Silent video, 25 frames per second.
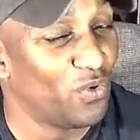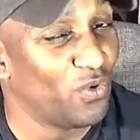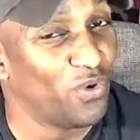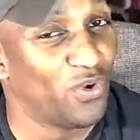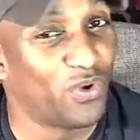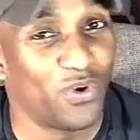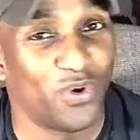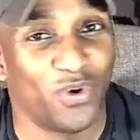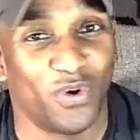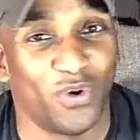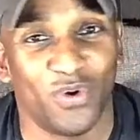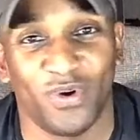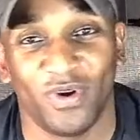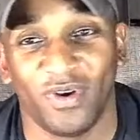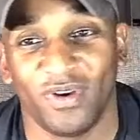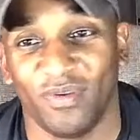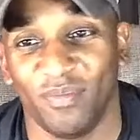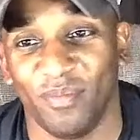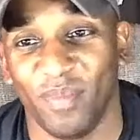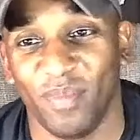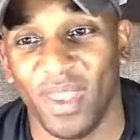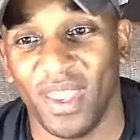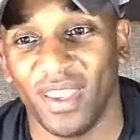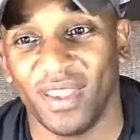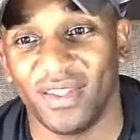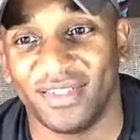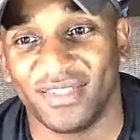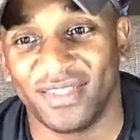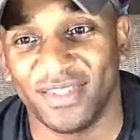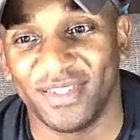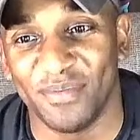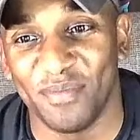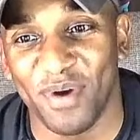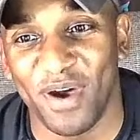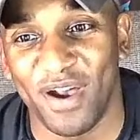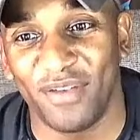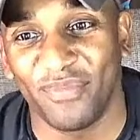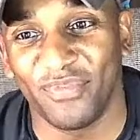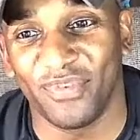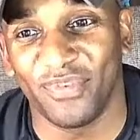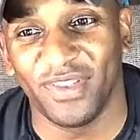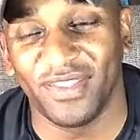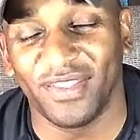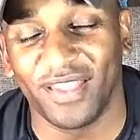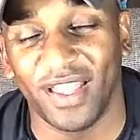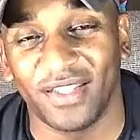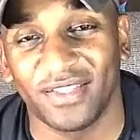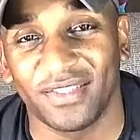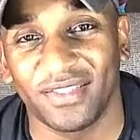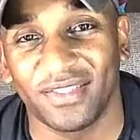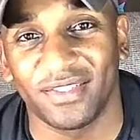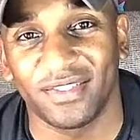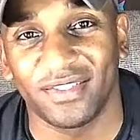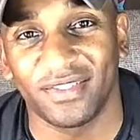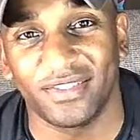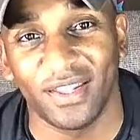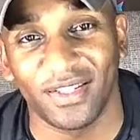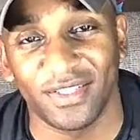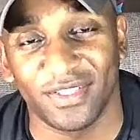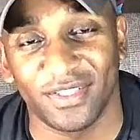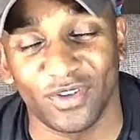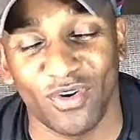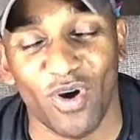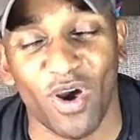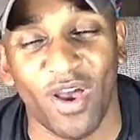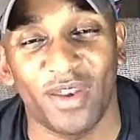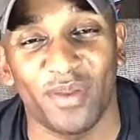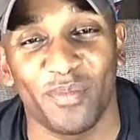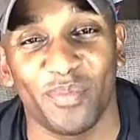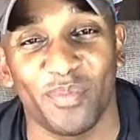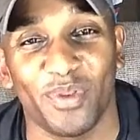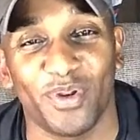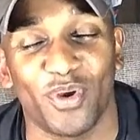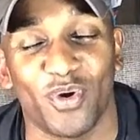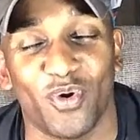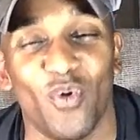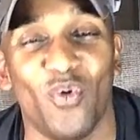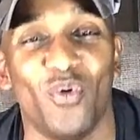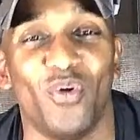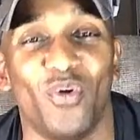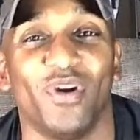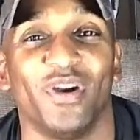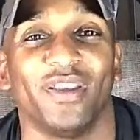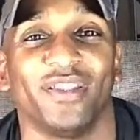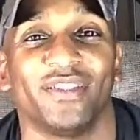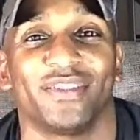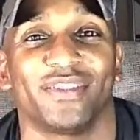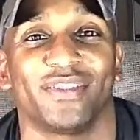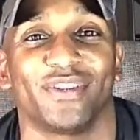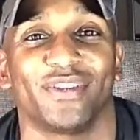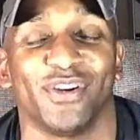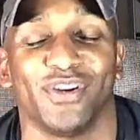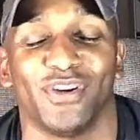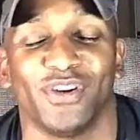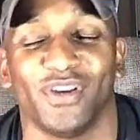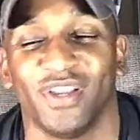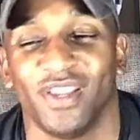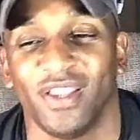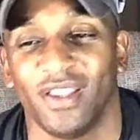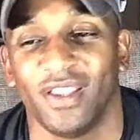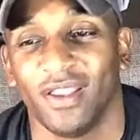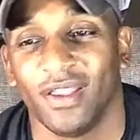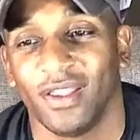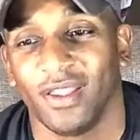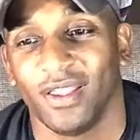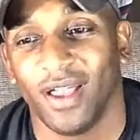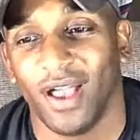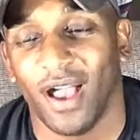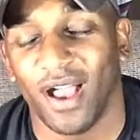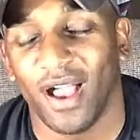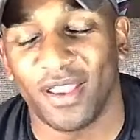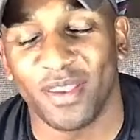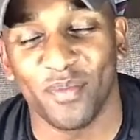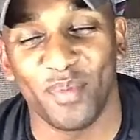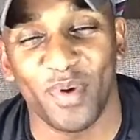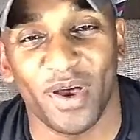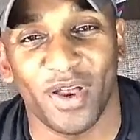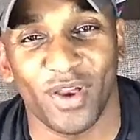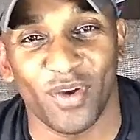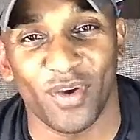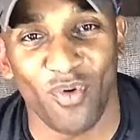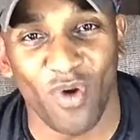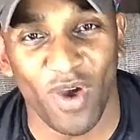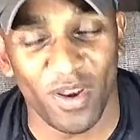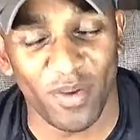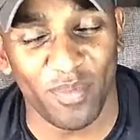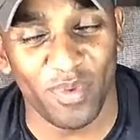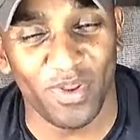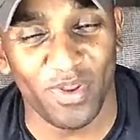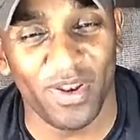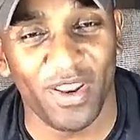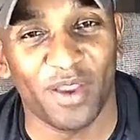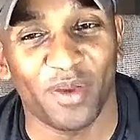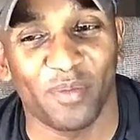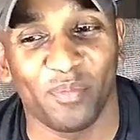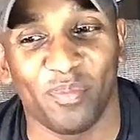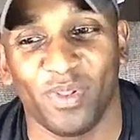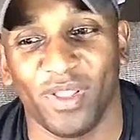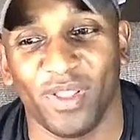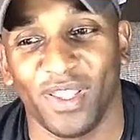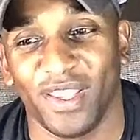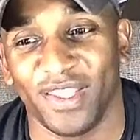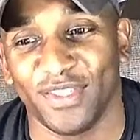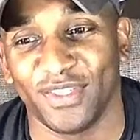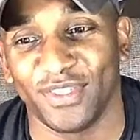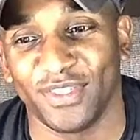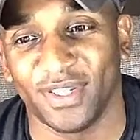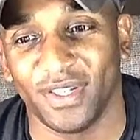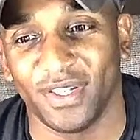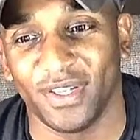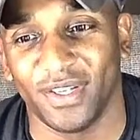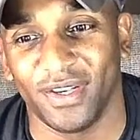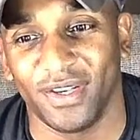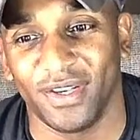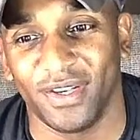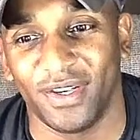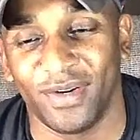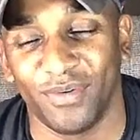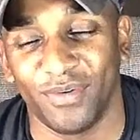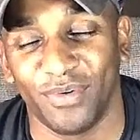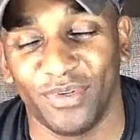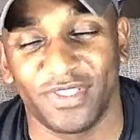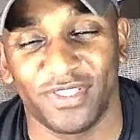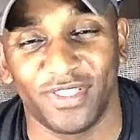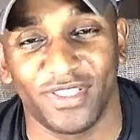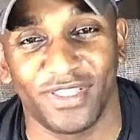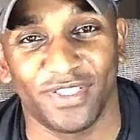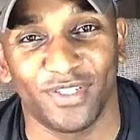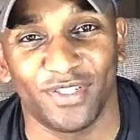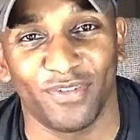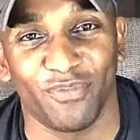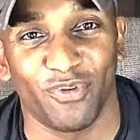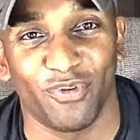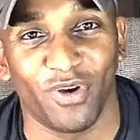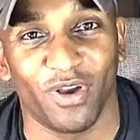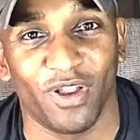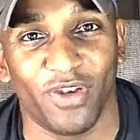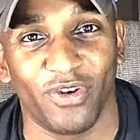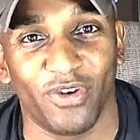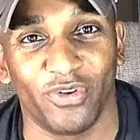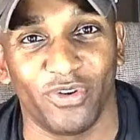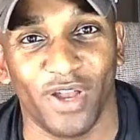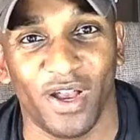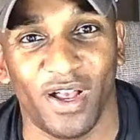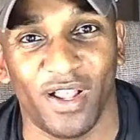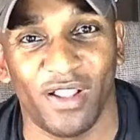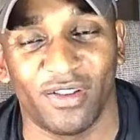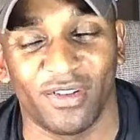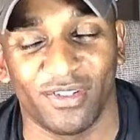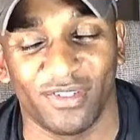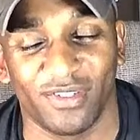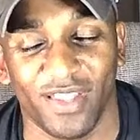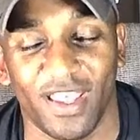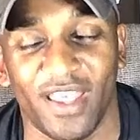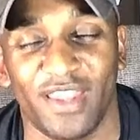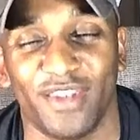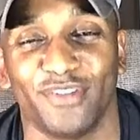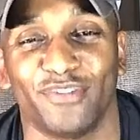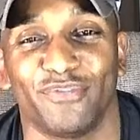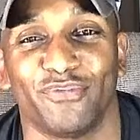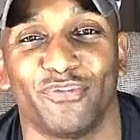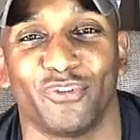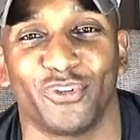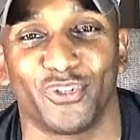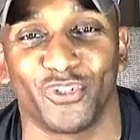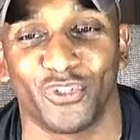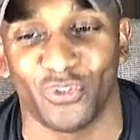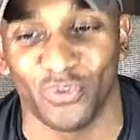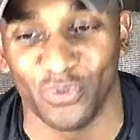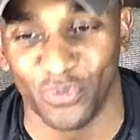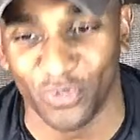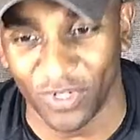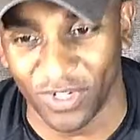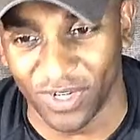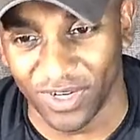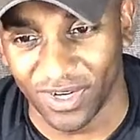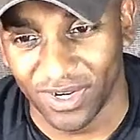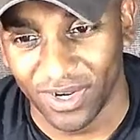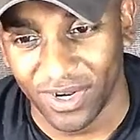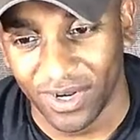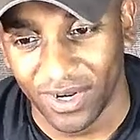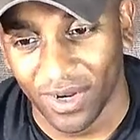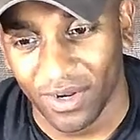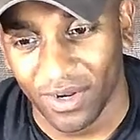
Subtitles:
Whew. Man, C Mafia, that's quite a bit of coin, sir. I can buy quite a bit of airplanes with $6,400. That is for sure.